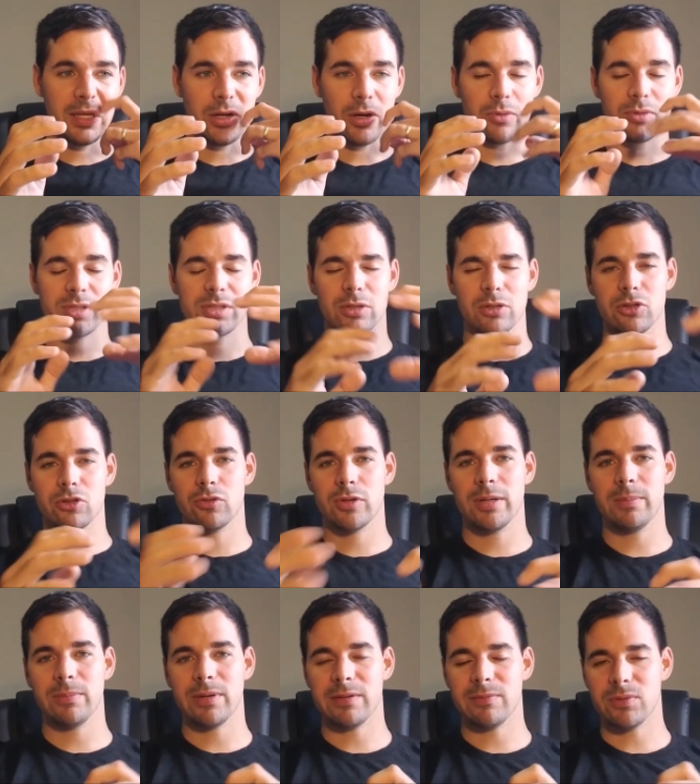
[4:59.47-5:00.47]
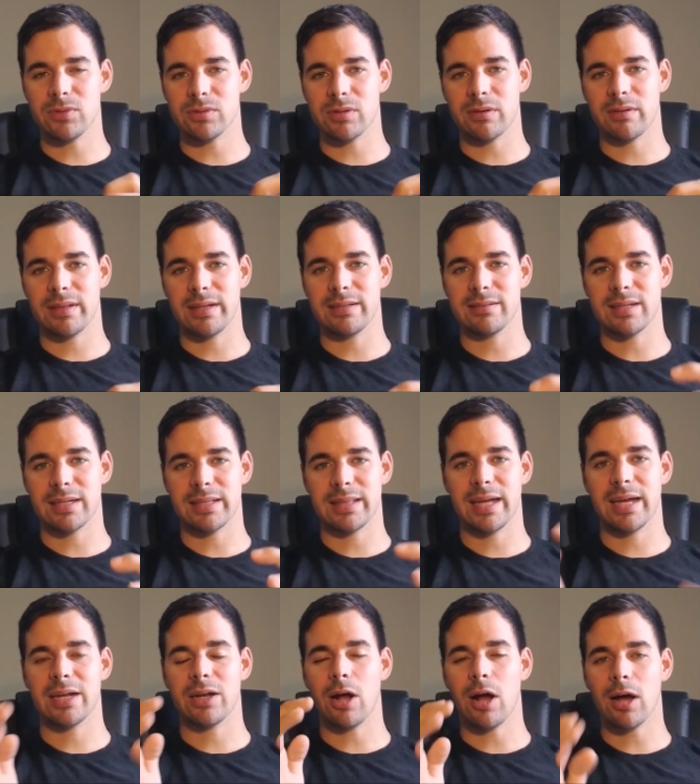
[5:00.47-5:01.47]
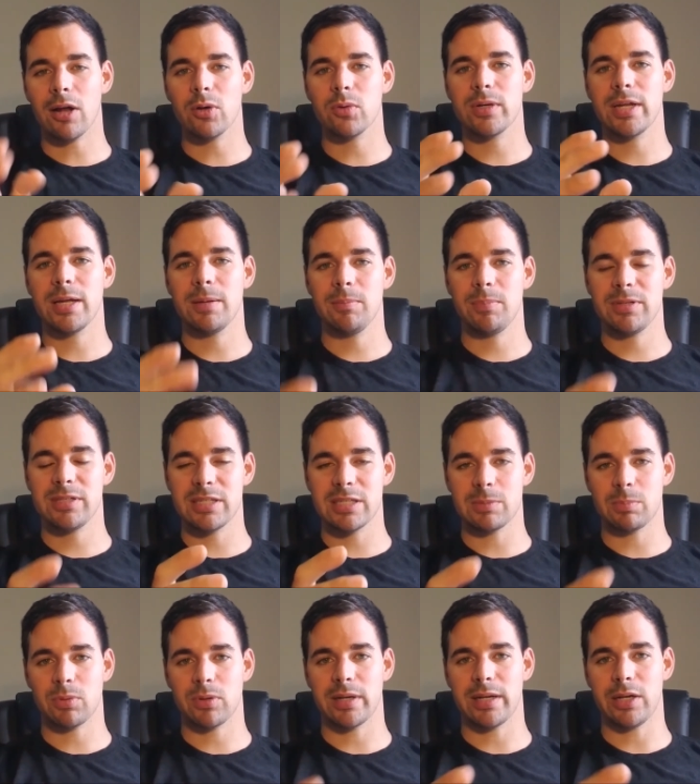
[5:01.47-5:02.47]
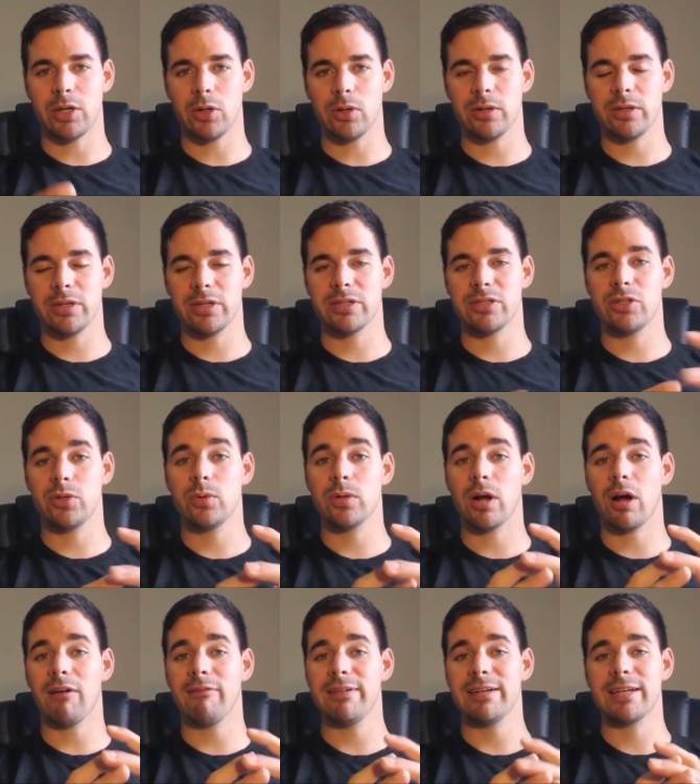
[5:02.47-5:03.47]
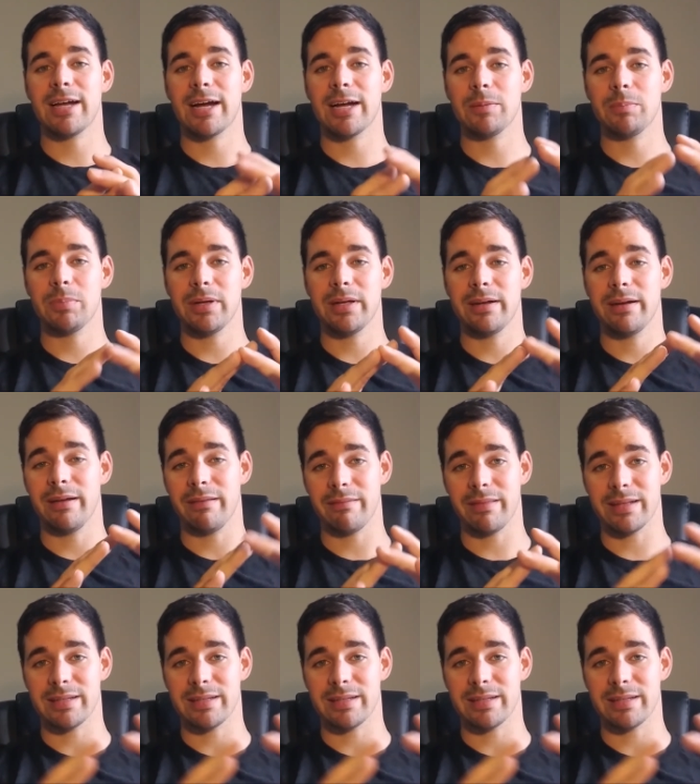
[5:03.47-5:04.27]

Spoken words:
certain trim levels or things like that. Auto Tempest is pretty good because you can only type in the